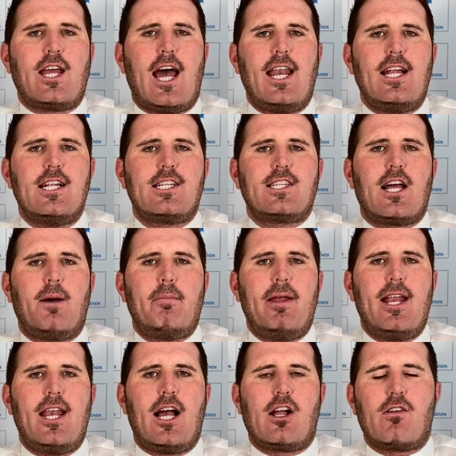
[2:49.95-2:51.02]
and it's
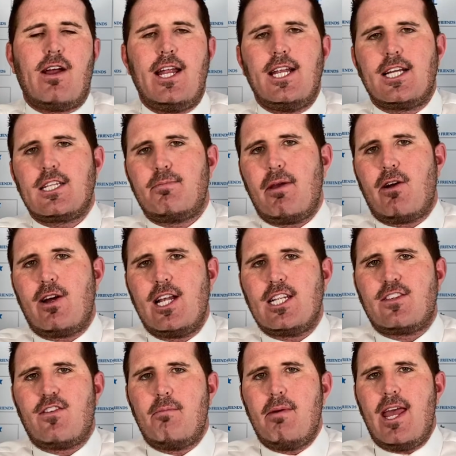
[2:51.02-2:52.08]
been a great experience
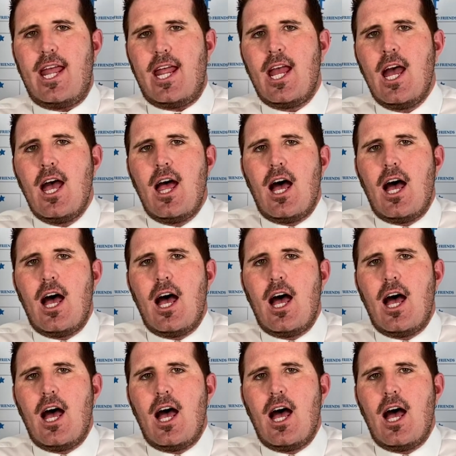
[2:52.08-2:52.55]
for me.